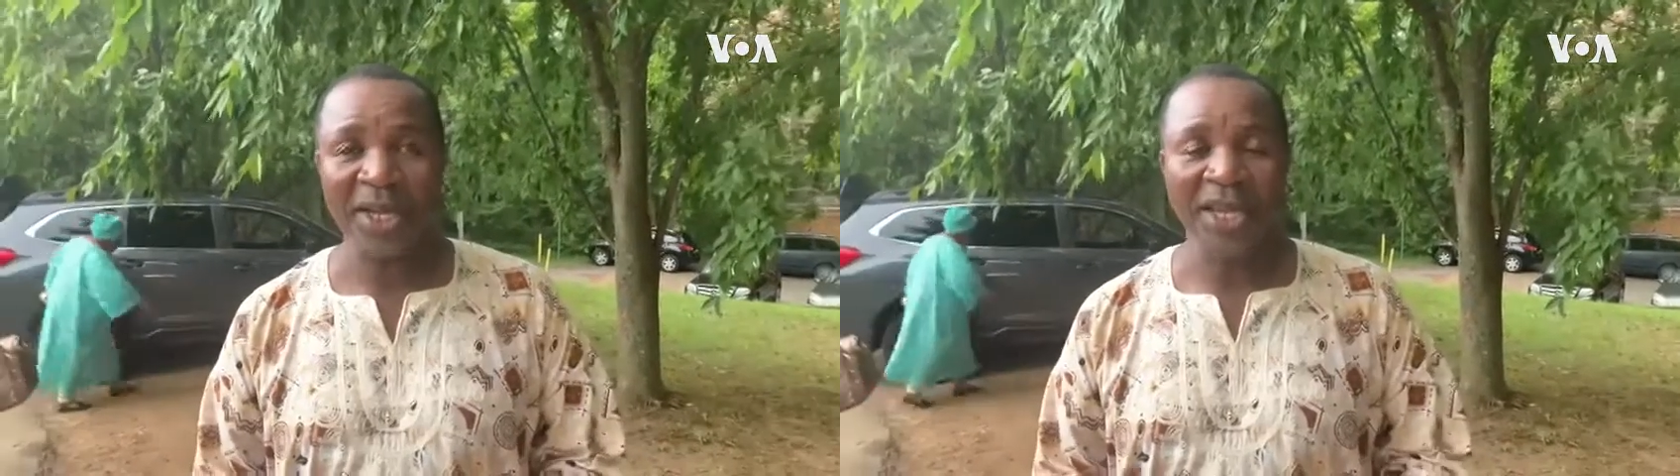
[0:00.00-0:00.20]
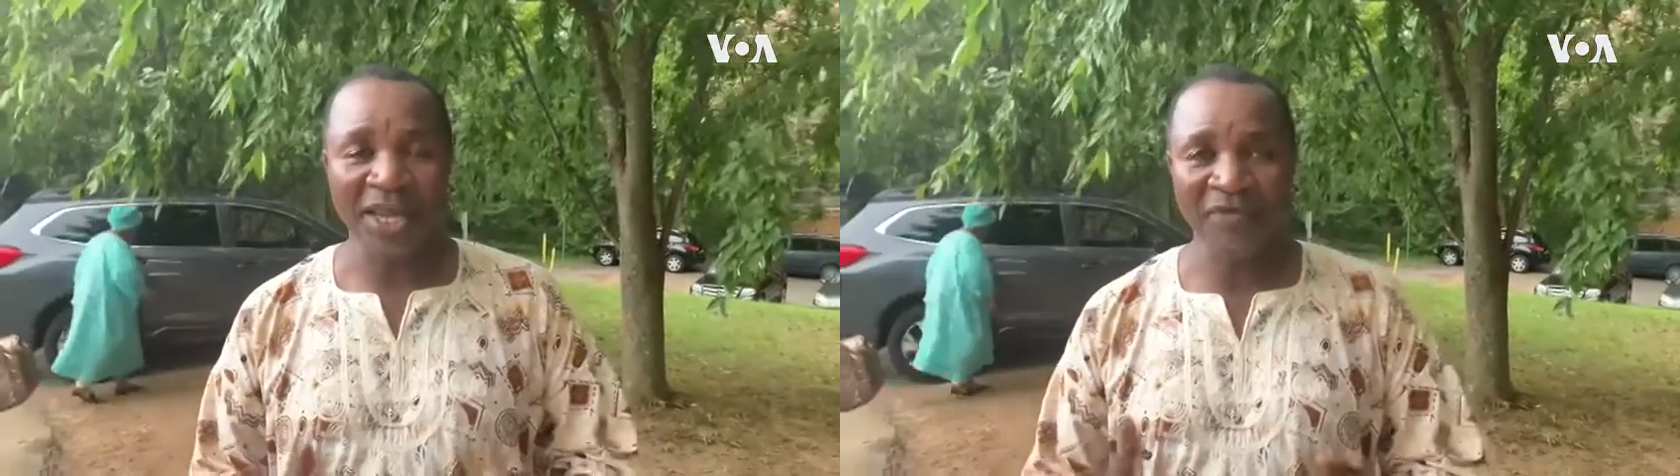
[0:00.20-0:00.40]

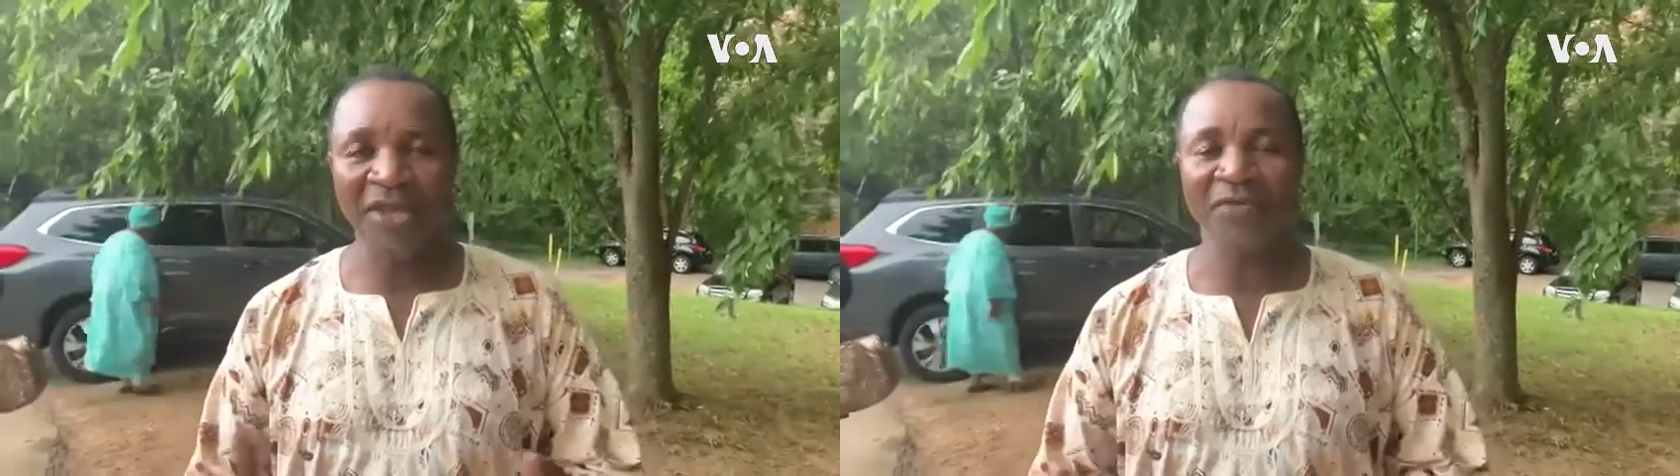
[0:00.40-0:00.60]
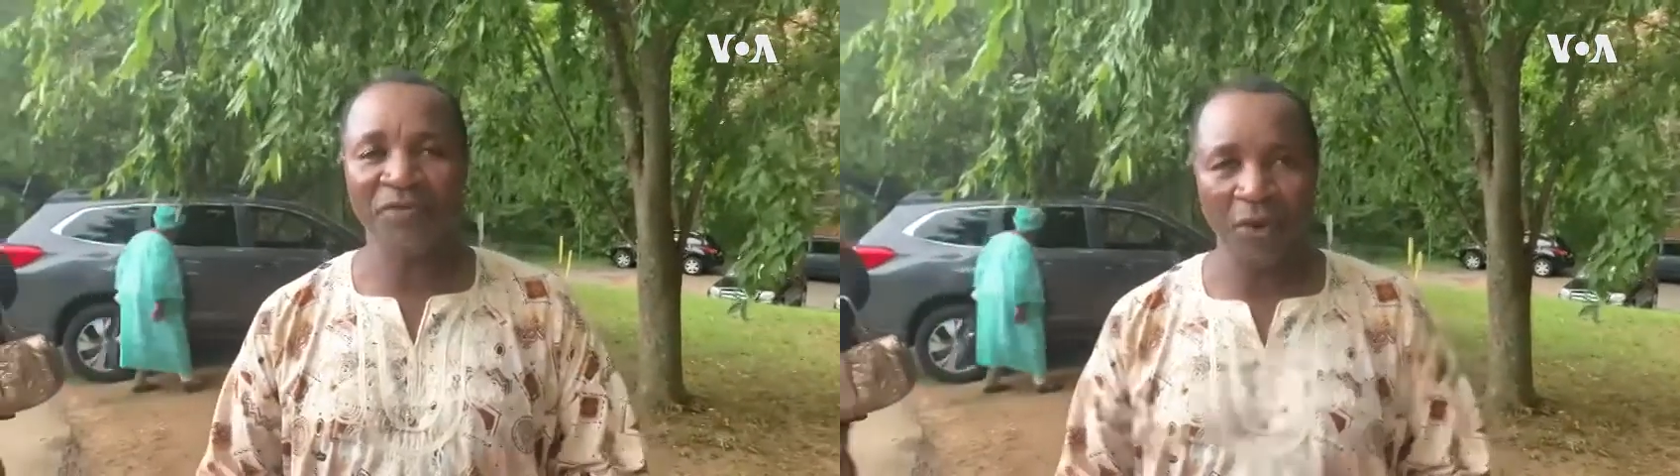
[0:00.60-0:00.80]

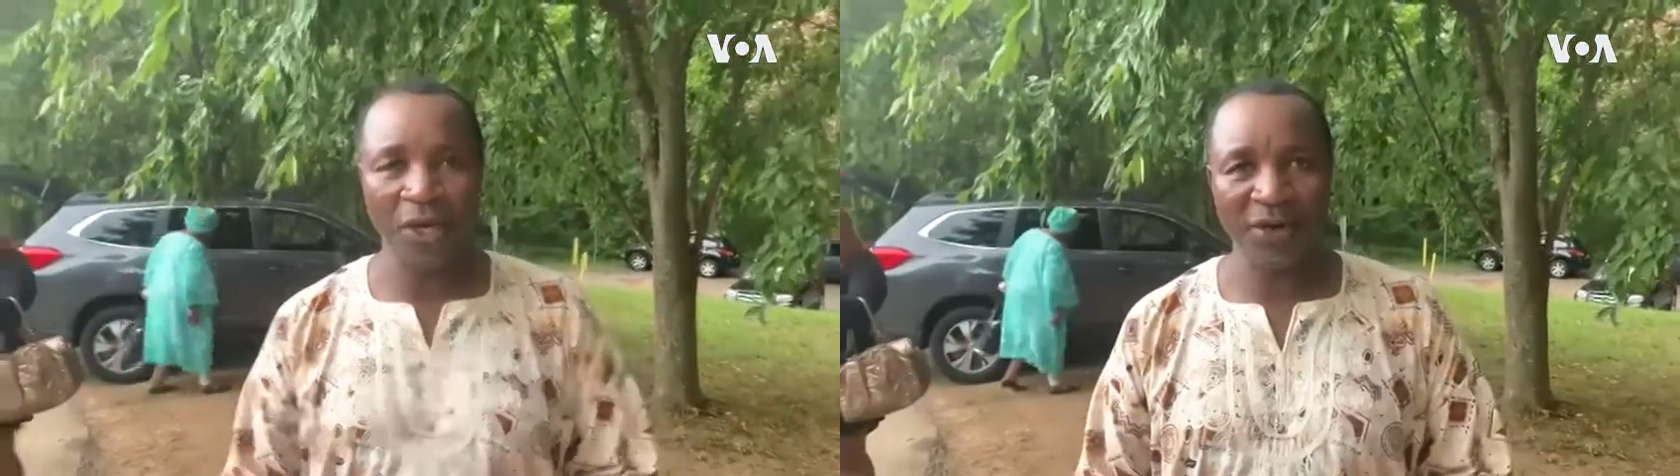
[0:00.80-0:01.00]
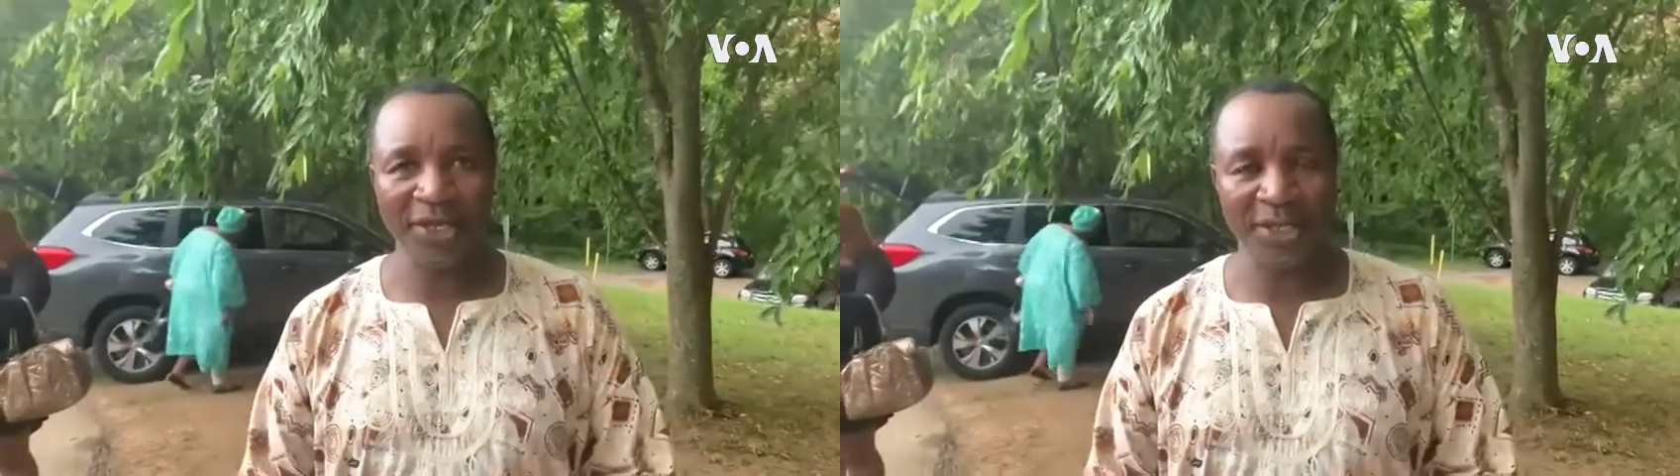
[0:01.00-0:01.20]
even if we
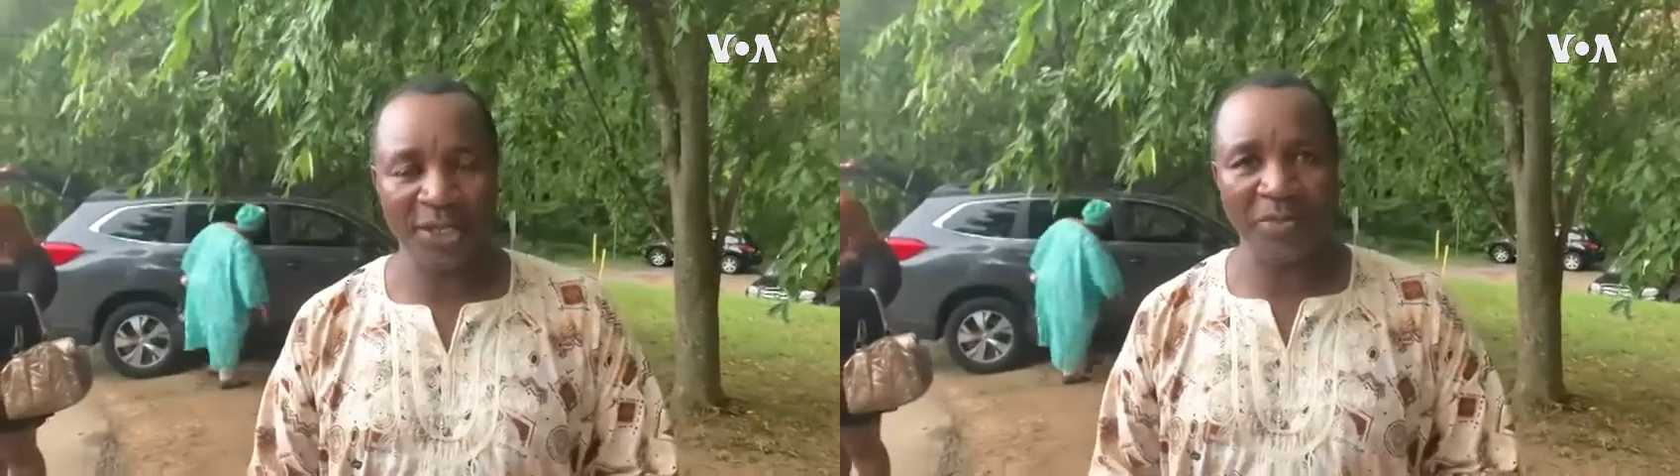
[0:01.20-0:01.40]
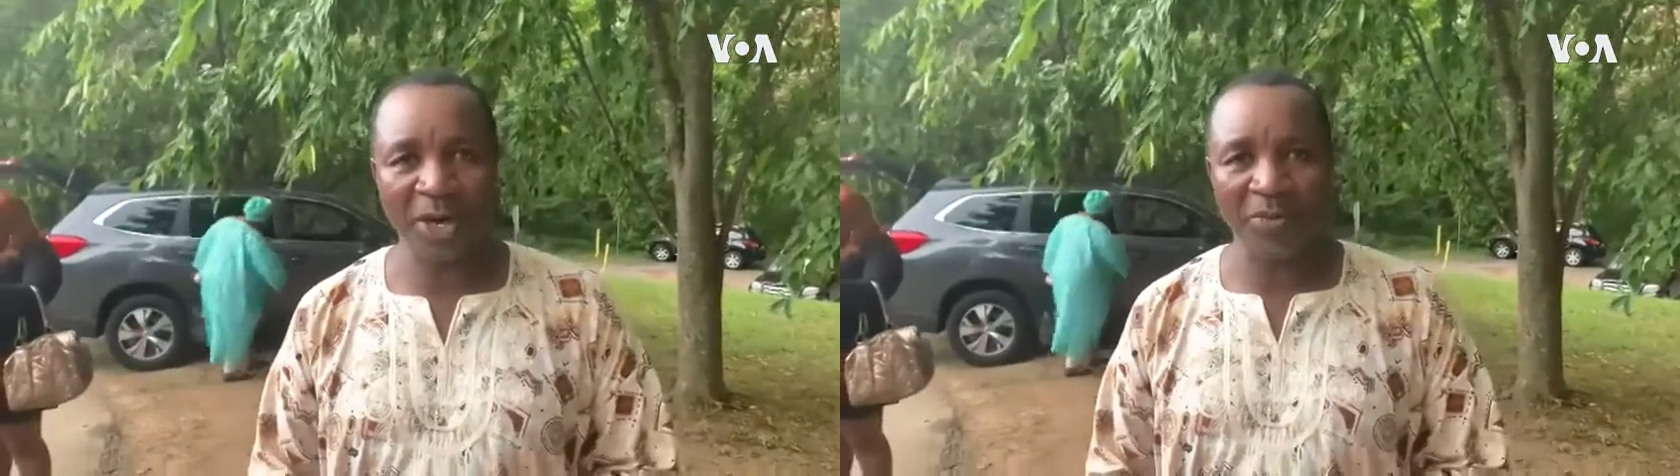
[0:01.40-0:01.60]
are not in
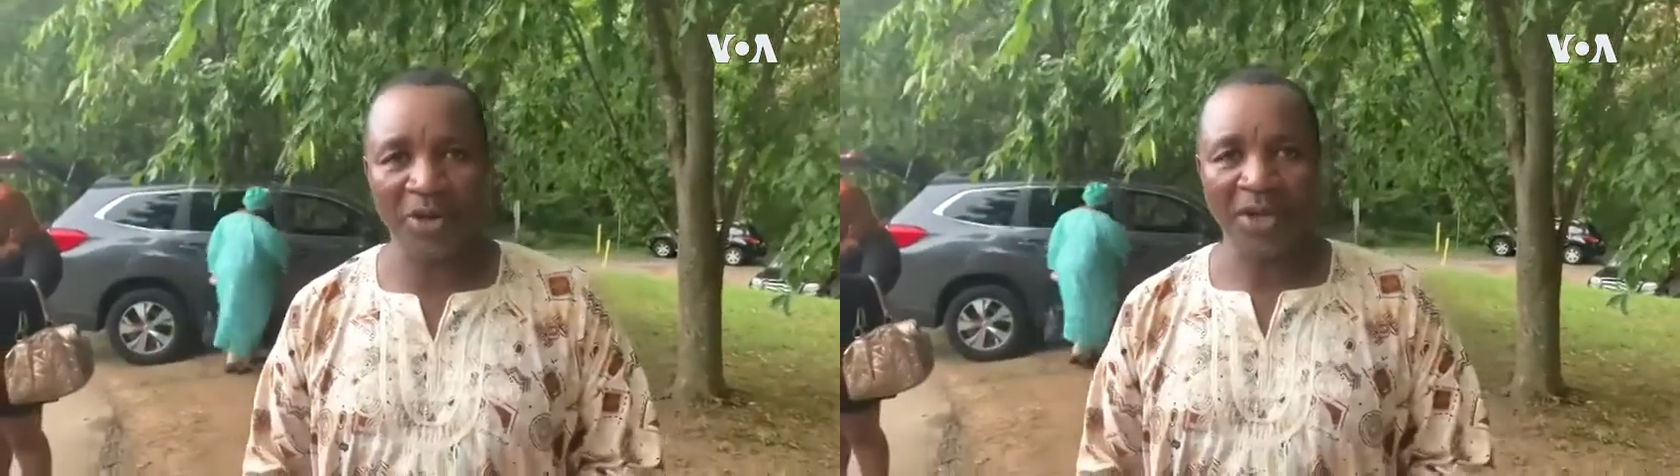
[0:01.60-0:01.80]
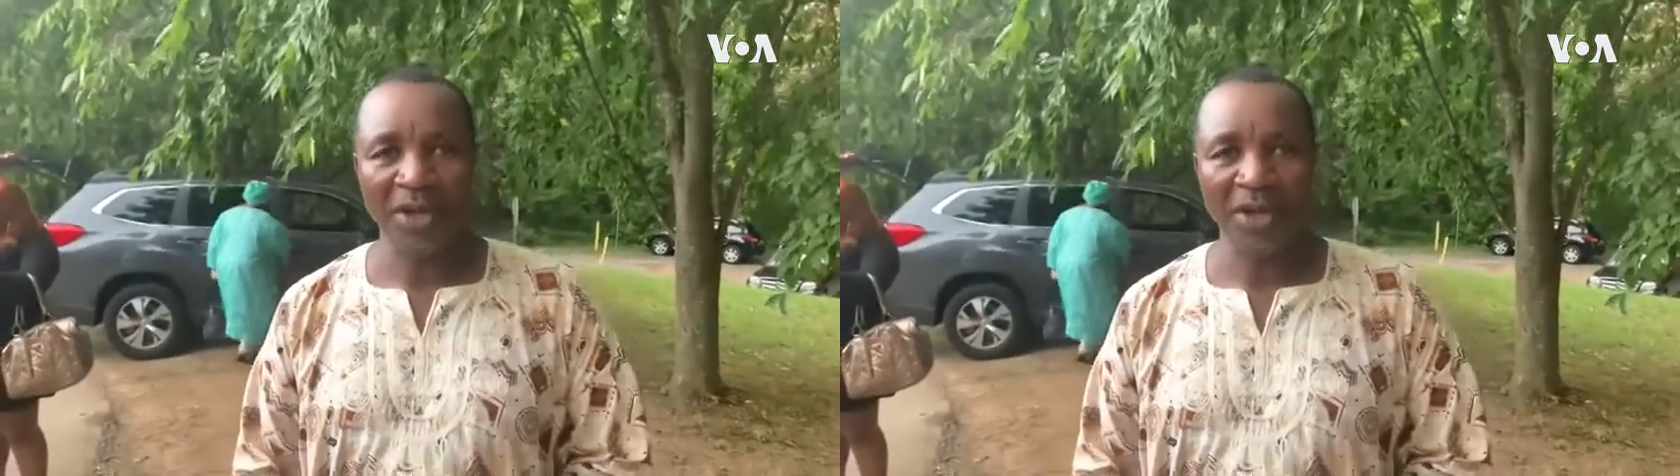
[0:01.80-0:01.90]
Zimbabwe.